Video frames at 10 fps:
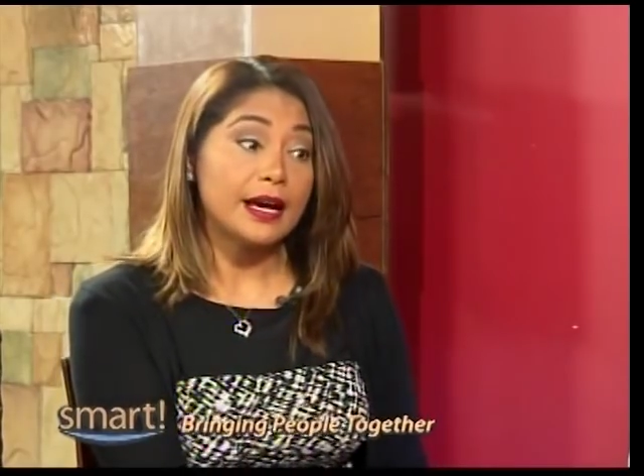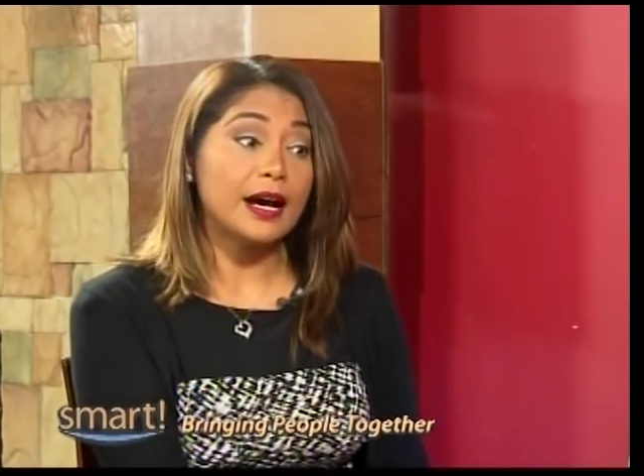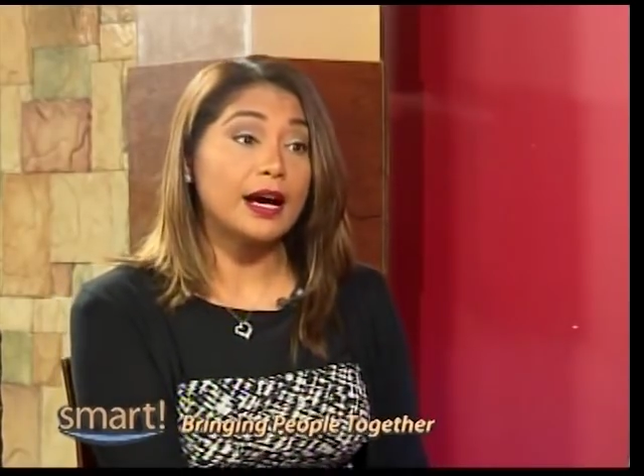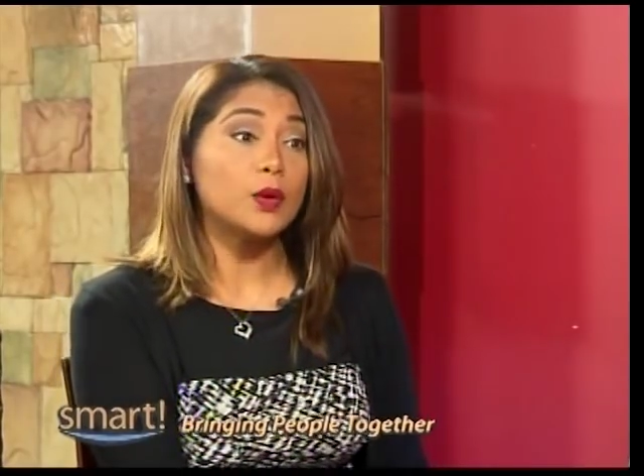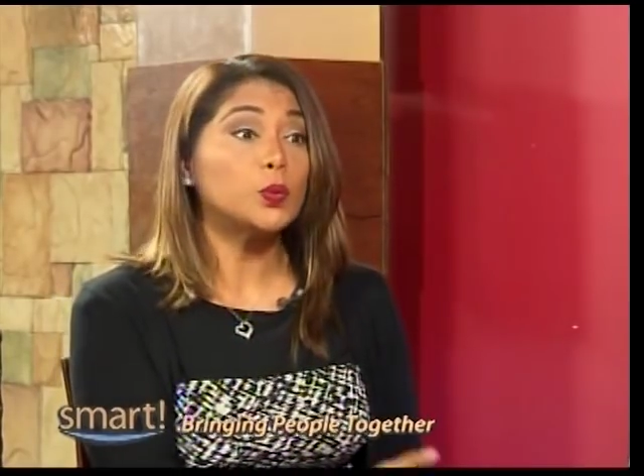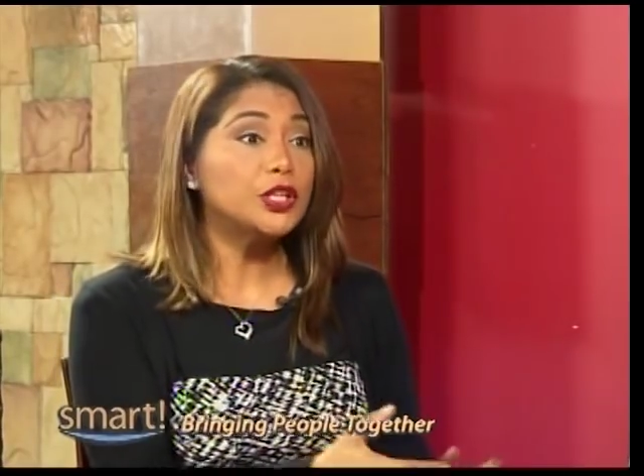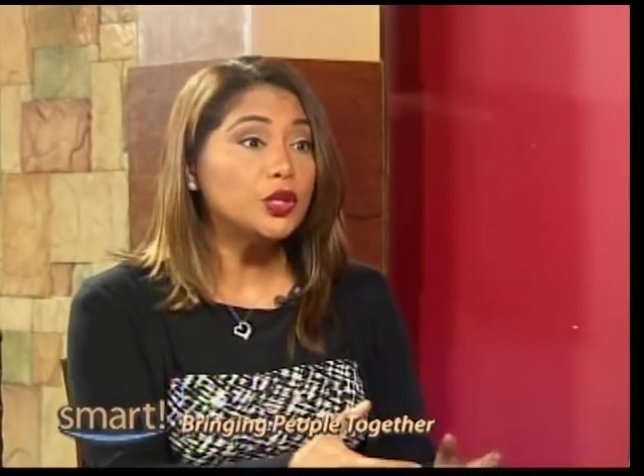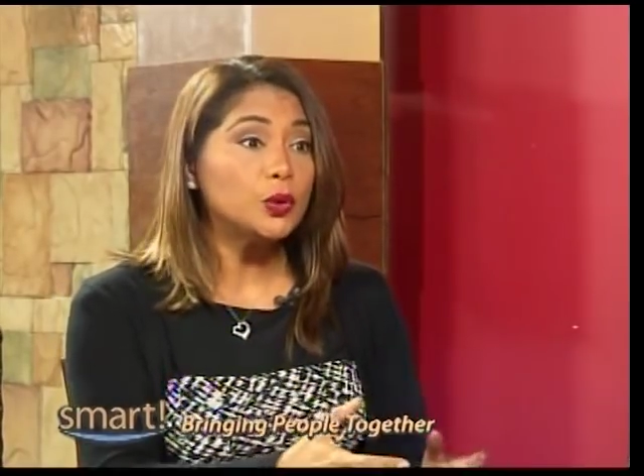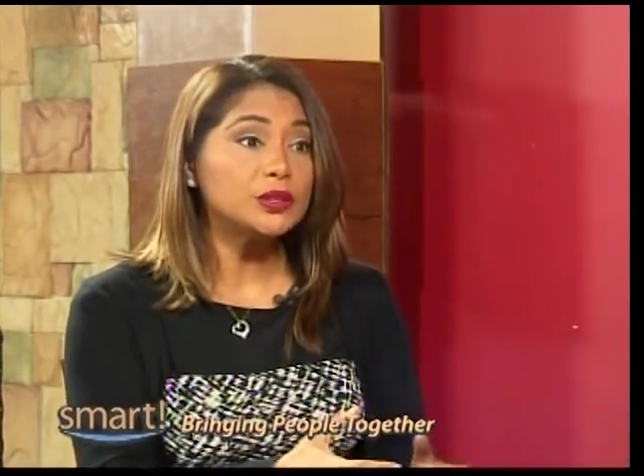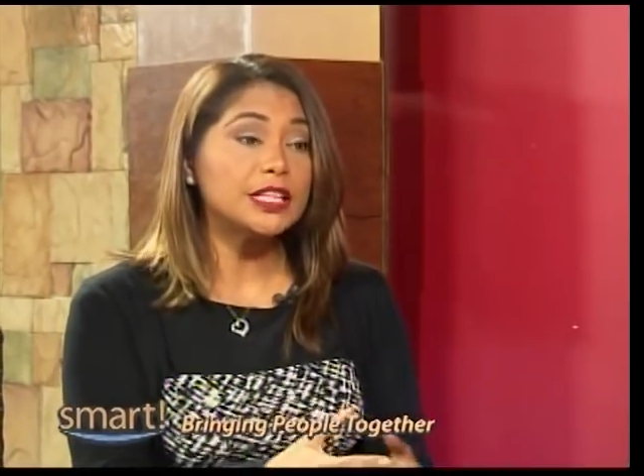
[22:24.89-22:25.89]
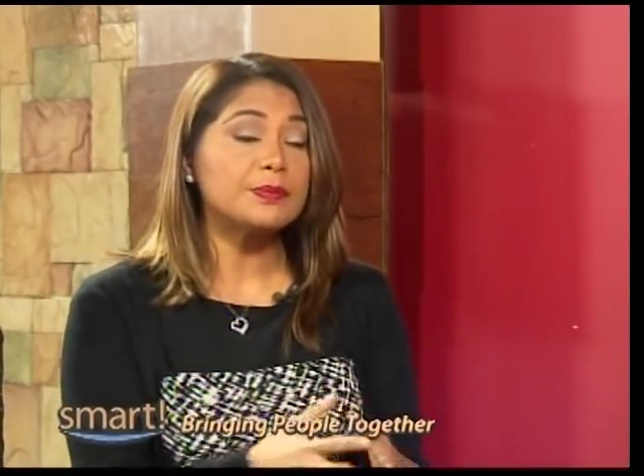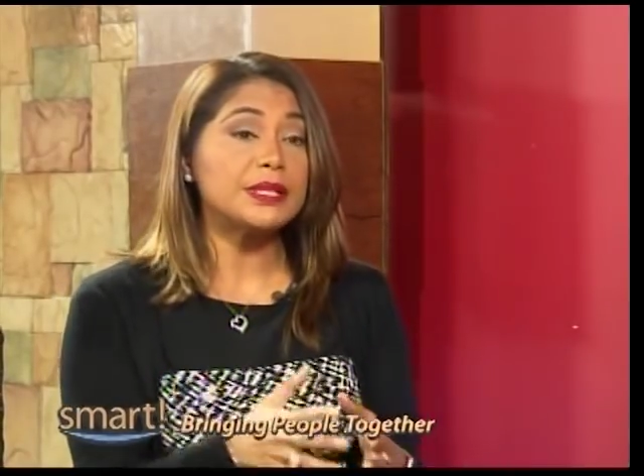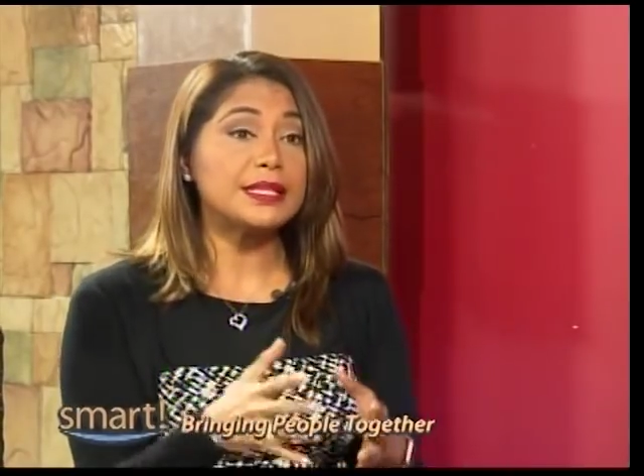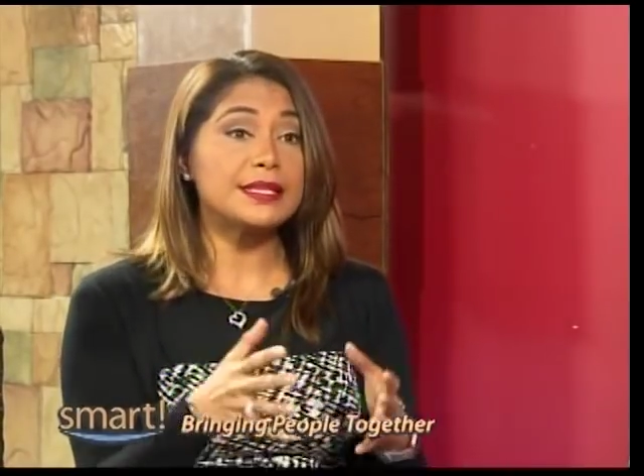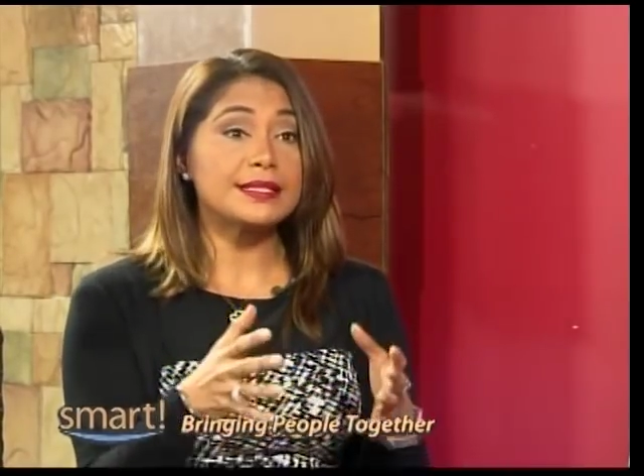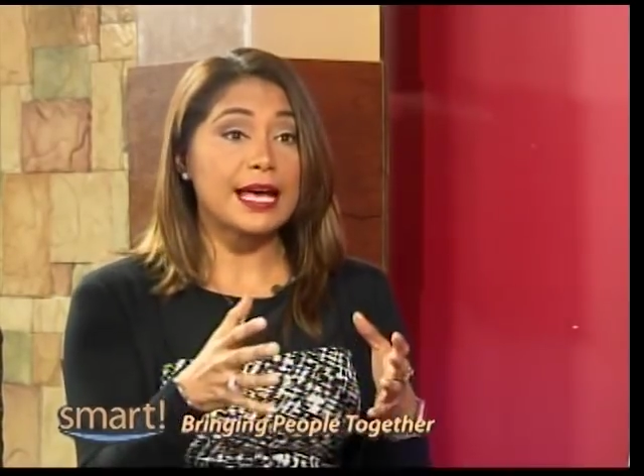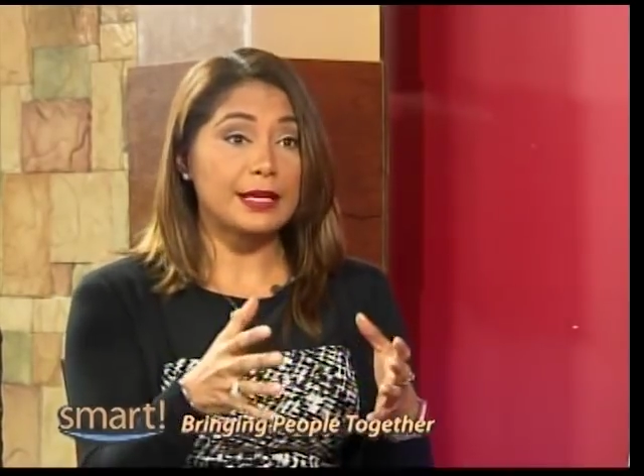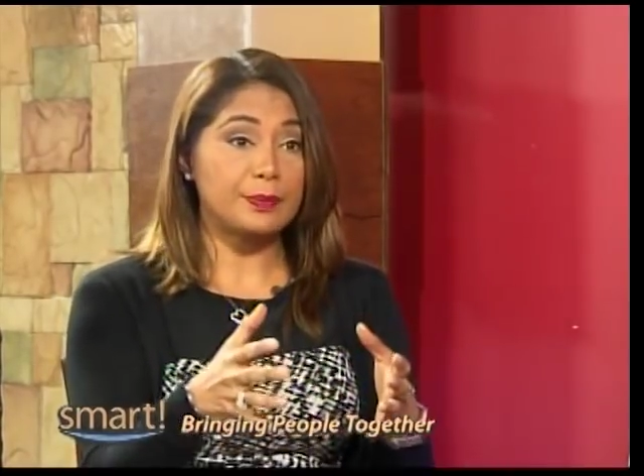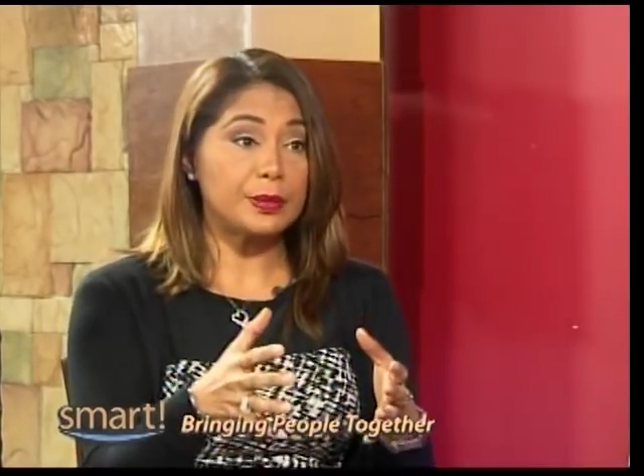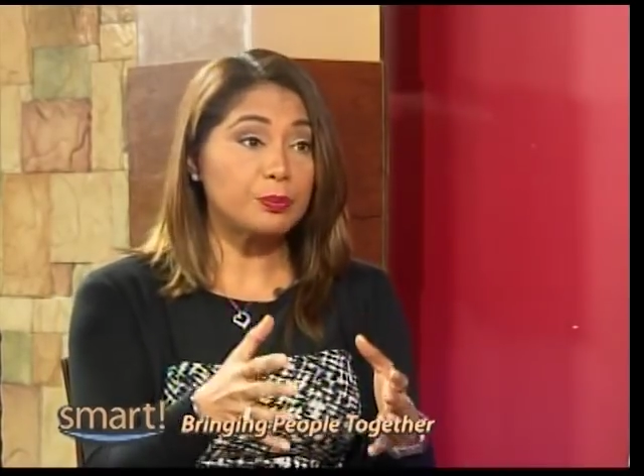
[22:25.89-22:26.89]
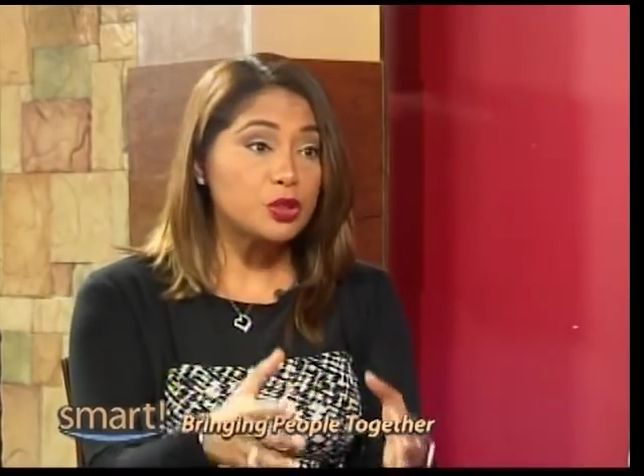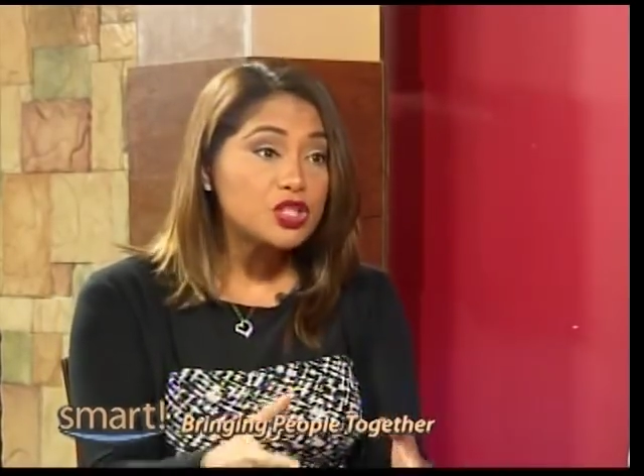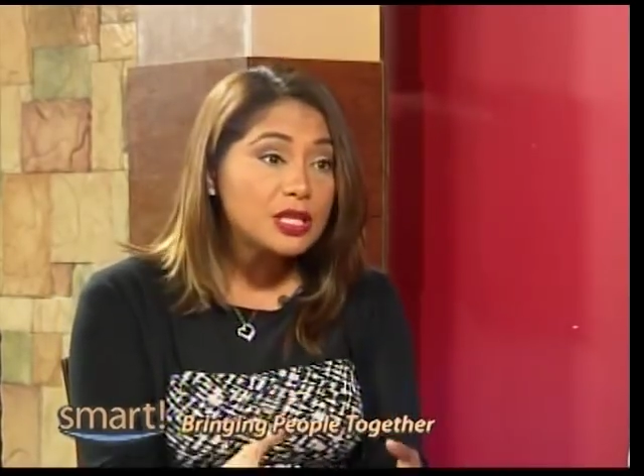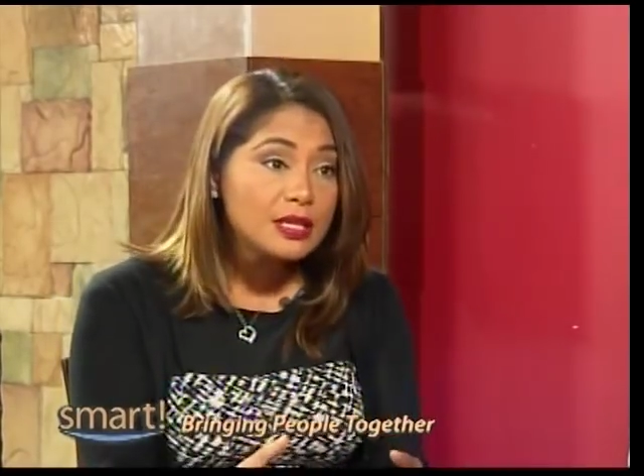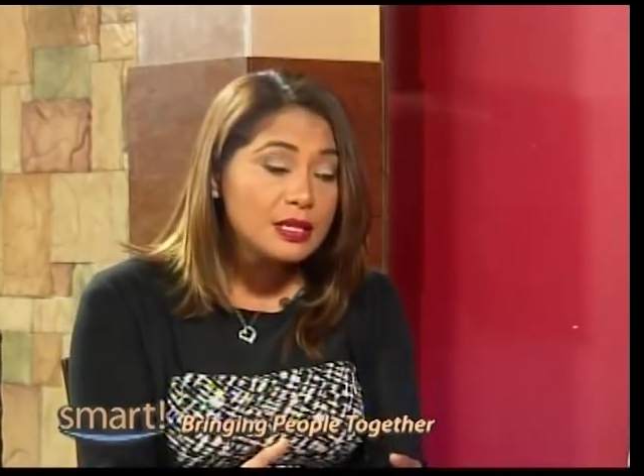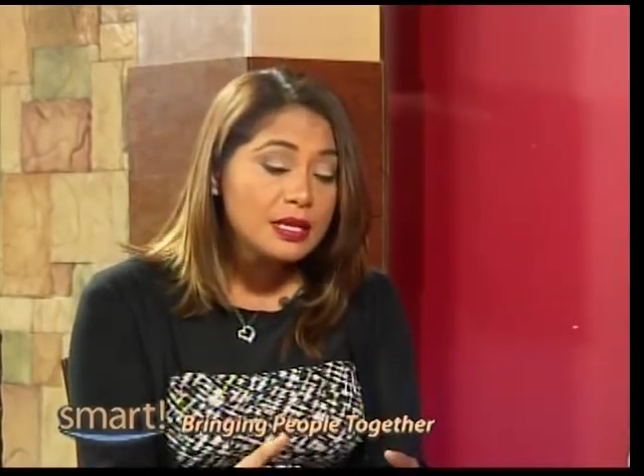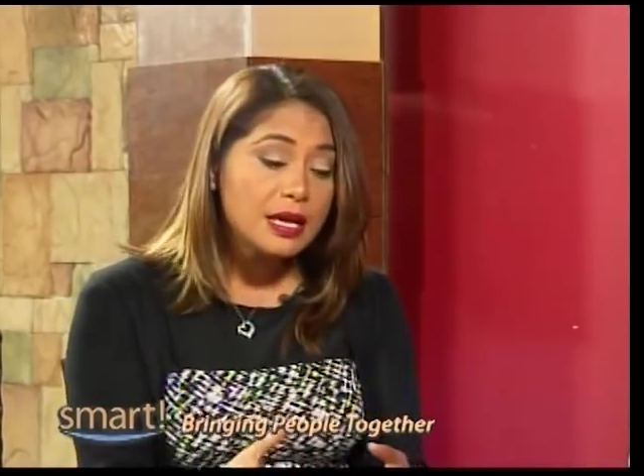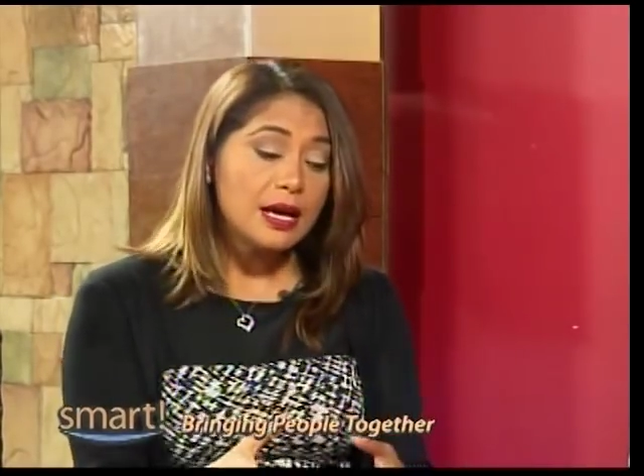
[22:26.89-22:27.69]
Uh, we know that Belize had been pushing